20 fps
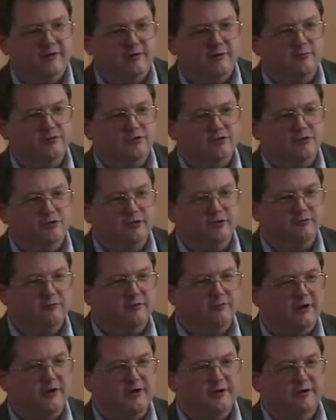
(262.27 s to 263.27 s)
so I'm sure you're
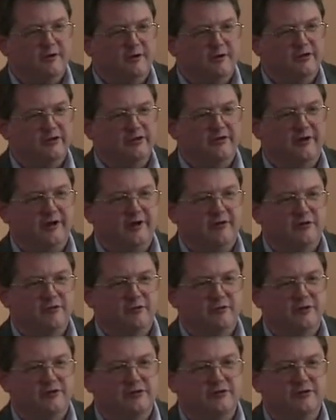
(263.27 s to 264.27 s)
all going to answer the next
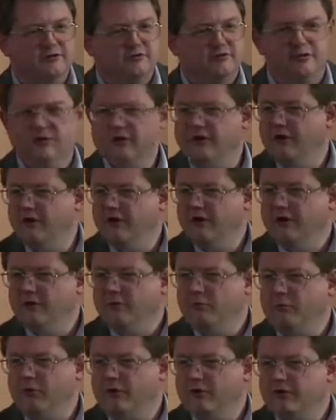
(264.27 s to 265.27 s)
question.
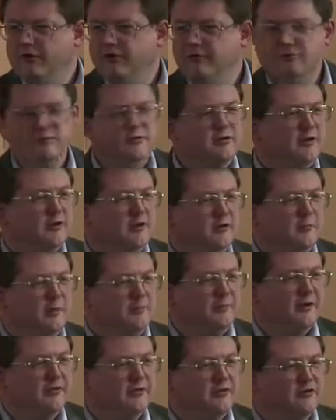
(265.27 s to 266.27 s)
What can you tell me
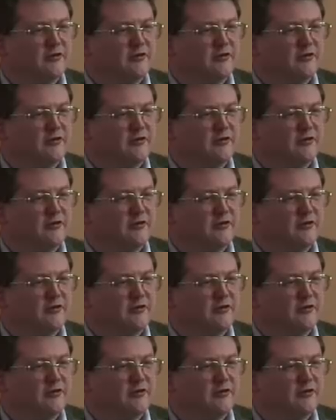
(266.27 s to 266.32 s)
about the